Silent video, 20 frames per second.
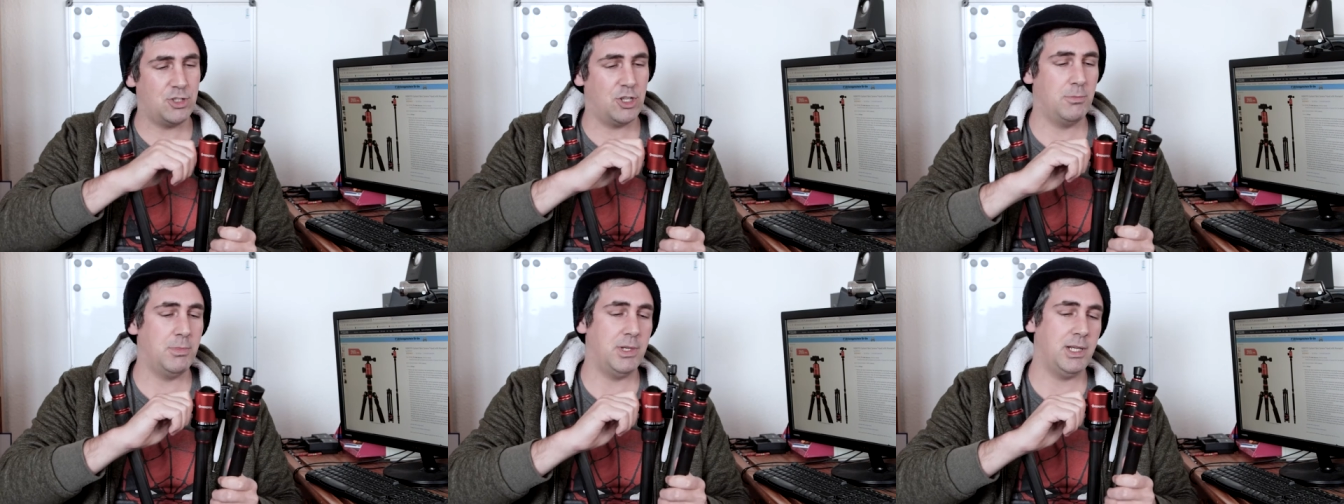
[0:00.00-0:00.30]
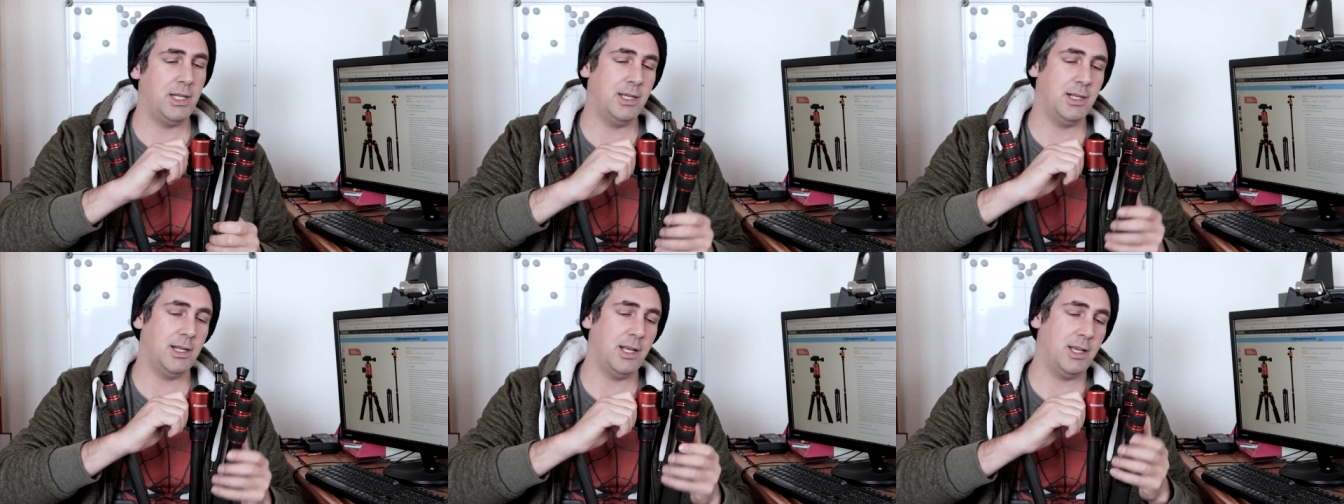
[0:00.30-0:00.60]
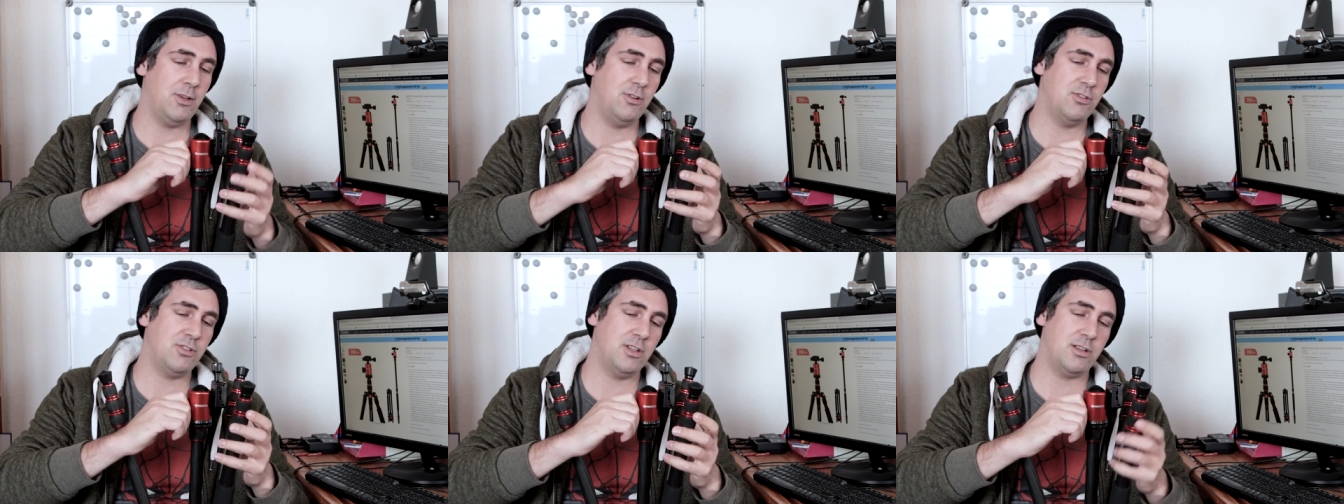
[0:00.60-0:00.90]
Germany, and I
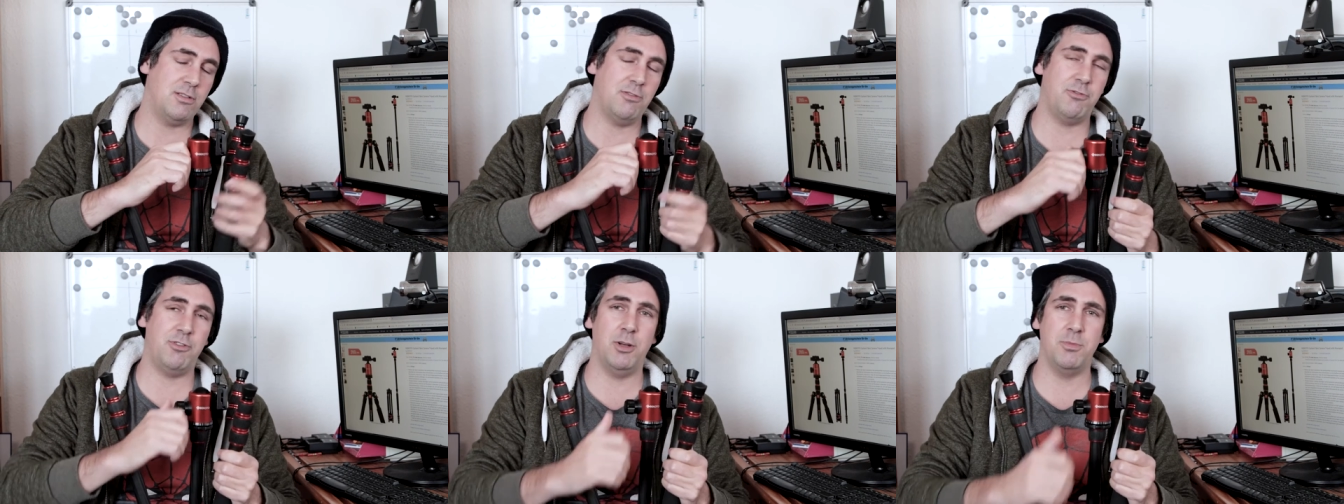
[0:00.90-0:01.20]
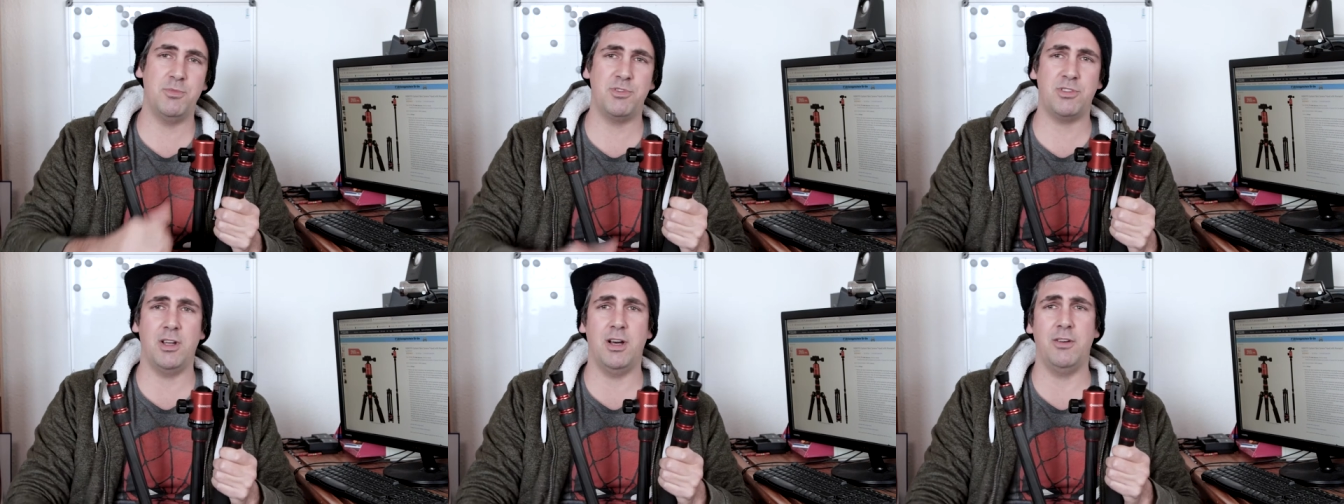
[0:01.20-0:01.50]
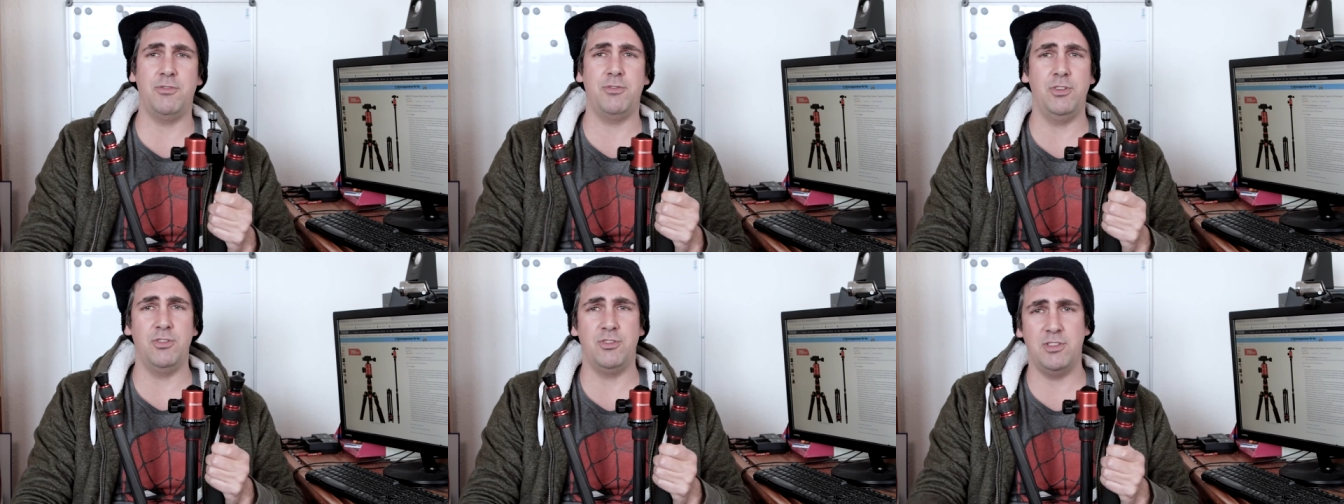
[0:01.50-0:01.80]
used it to film
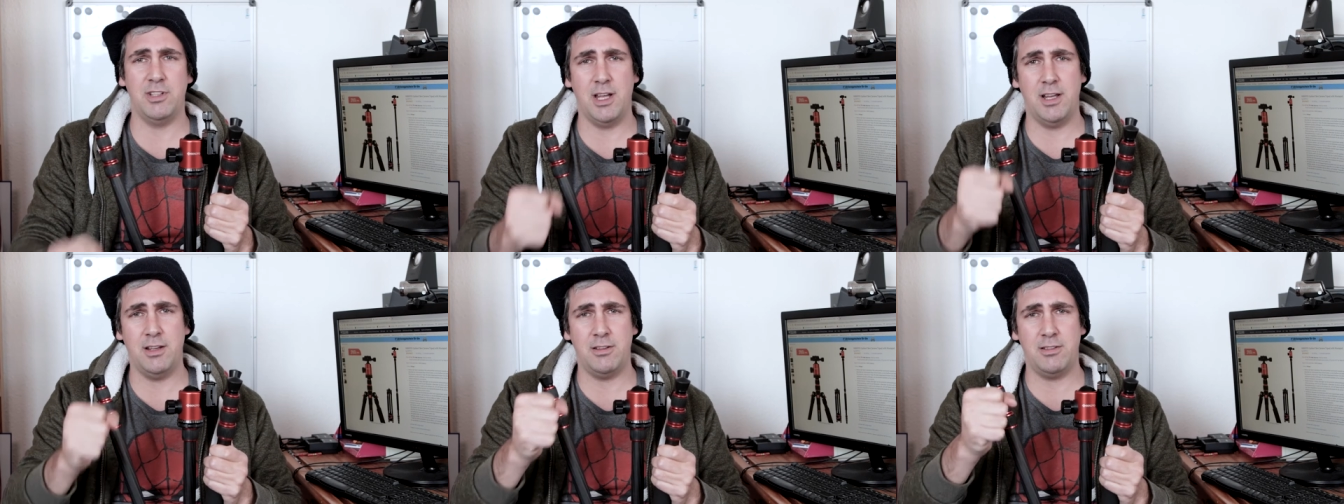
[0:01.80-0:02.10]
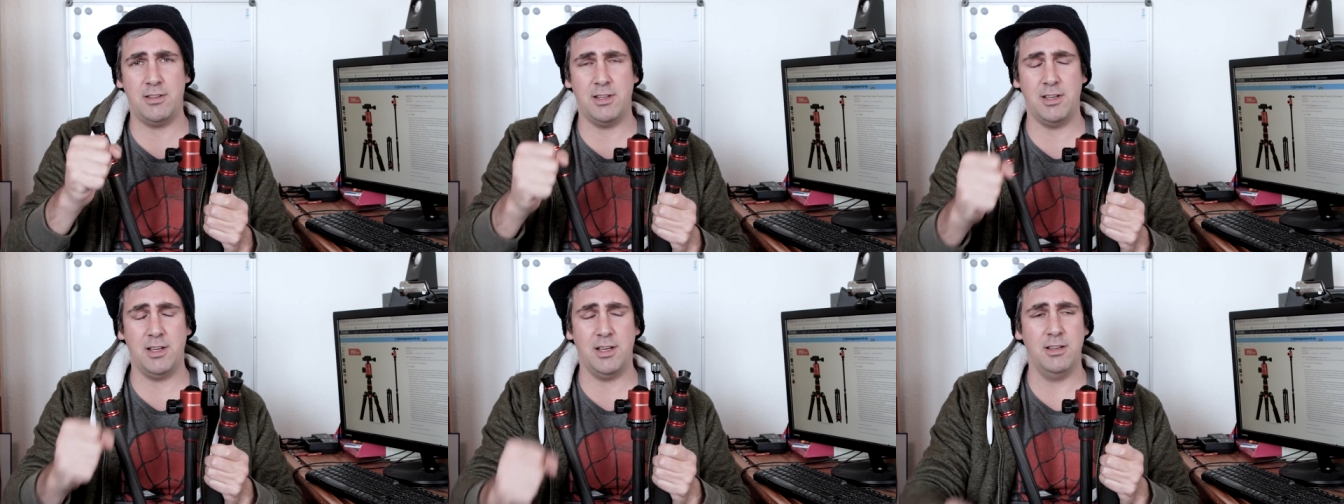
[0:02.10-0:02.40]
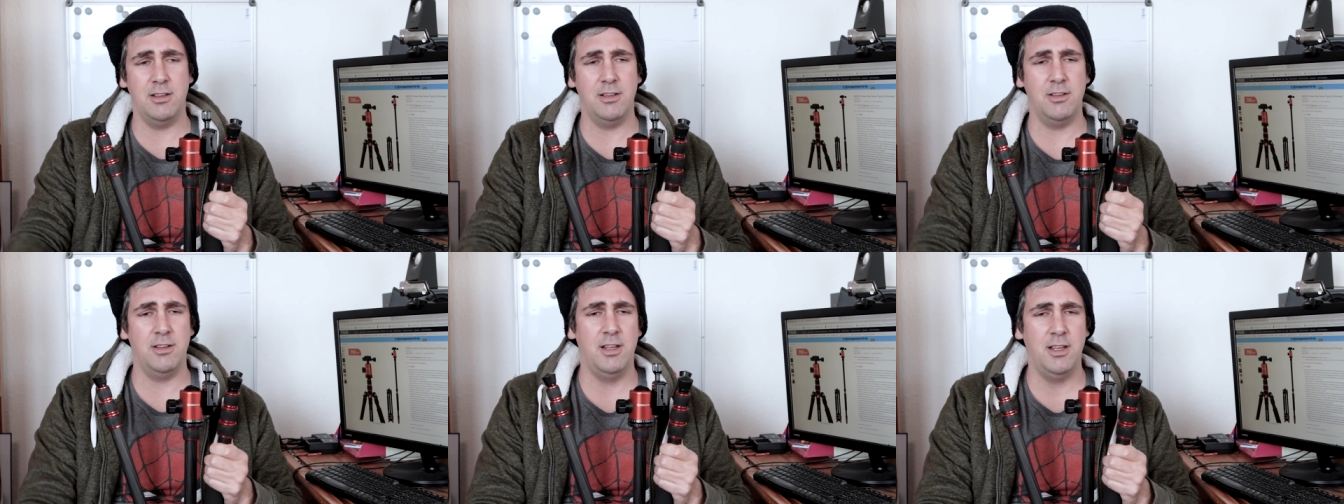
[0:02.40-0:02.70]
stuff using that uh,
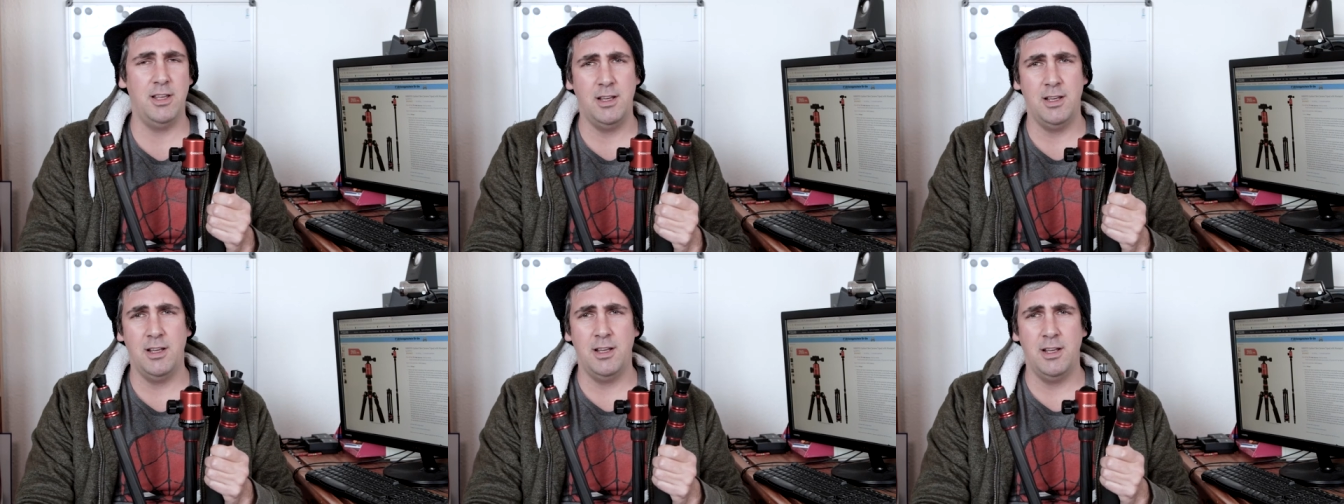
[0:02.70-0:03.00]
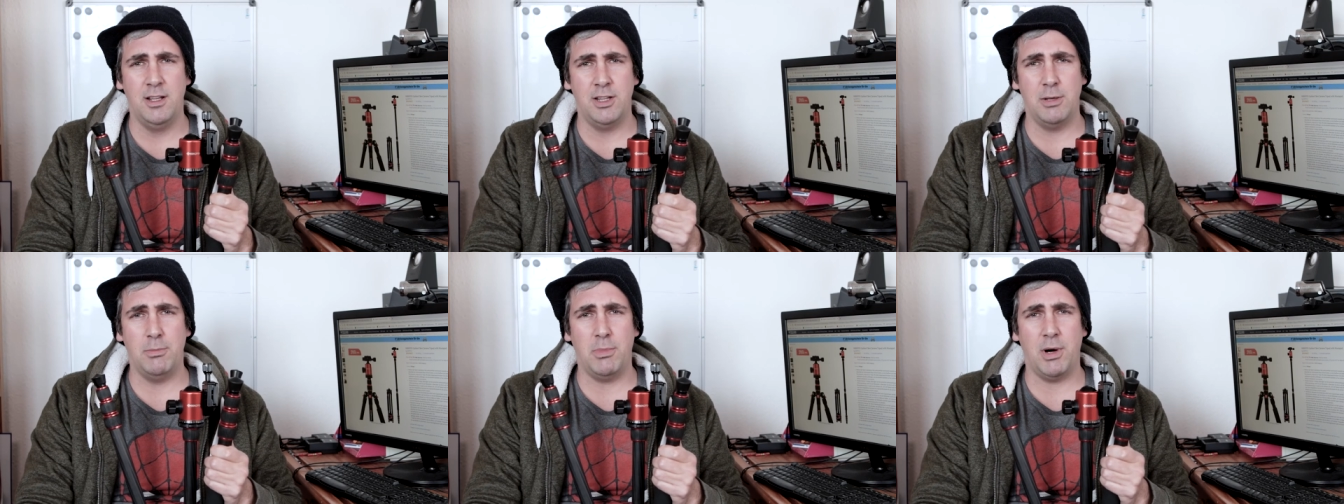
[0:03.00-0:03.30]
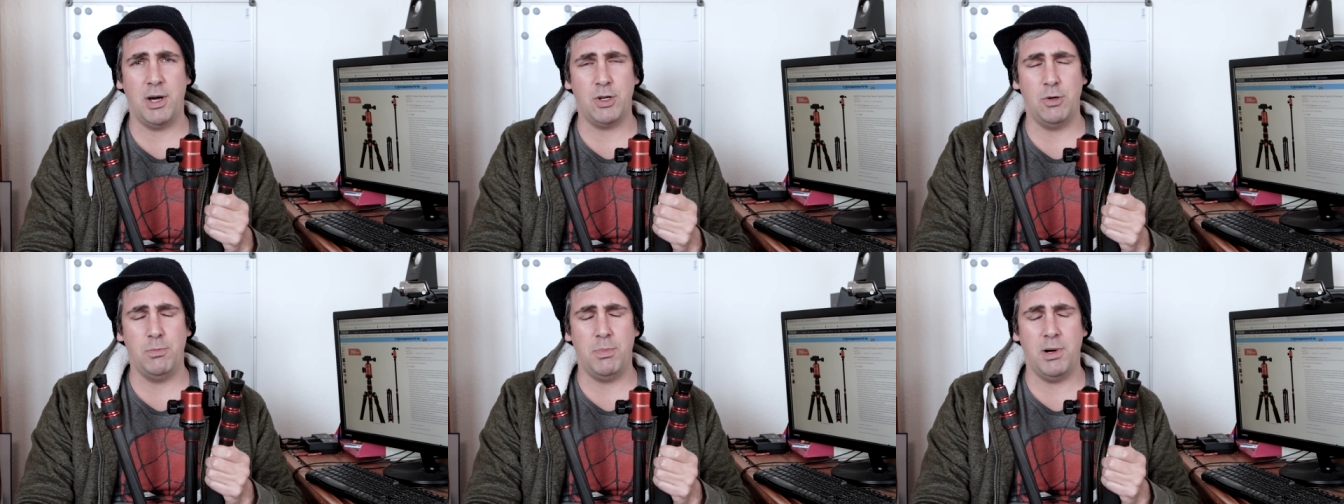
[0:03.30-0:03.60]
the
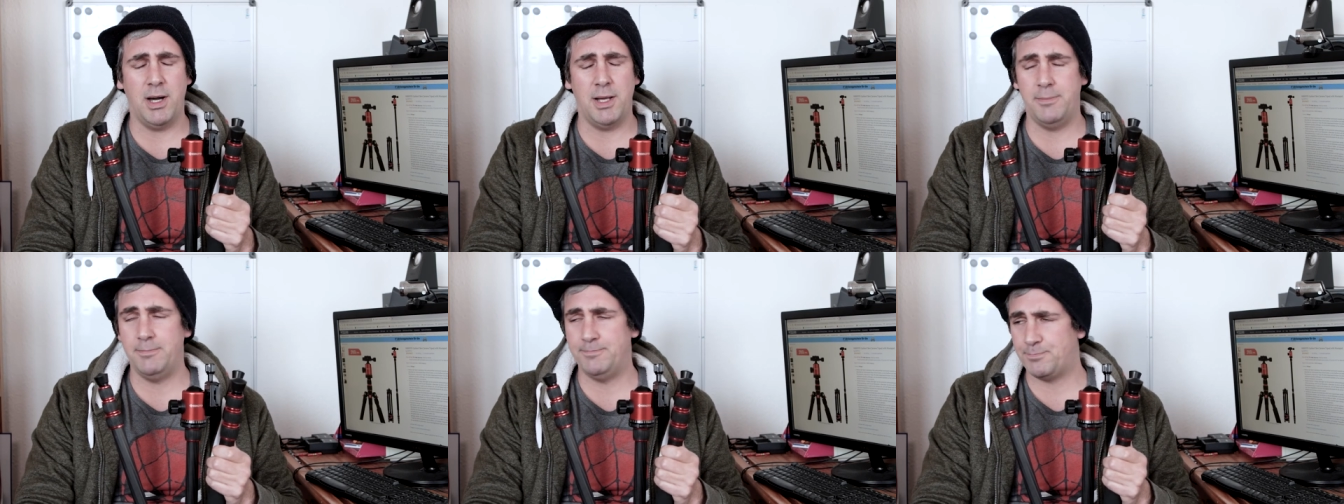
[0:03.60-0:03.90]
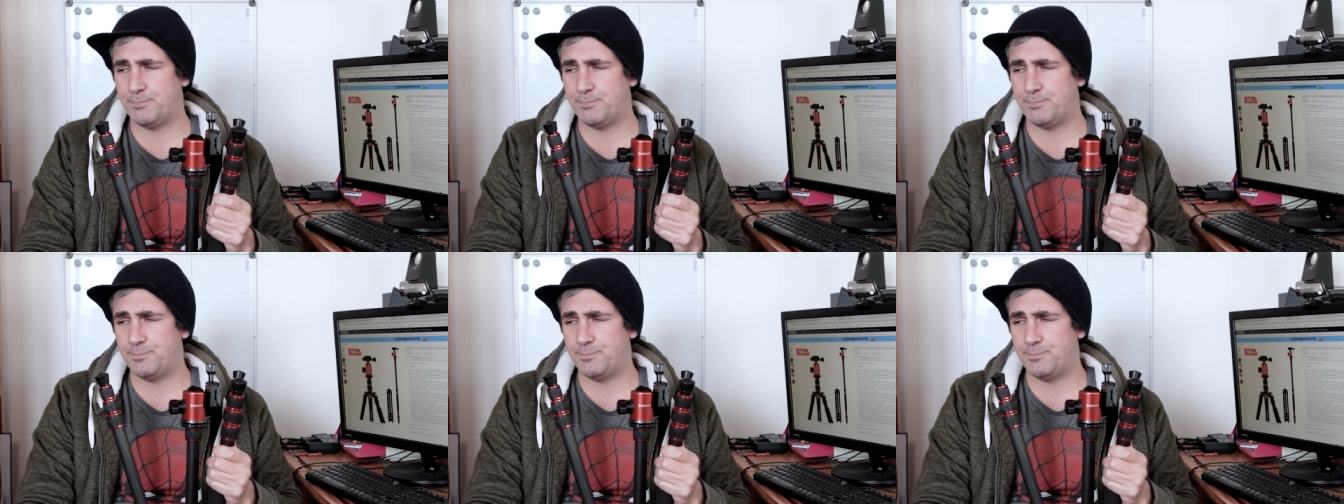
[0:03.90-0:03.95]
monopod.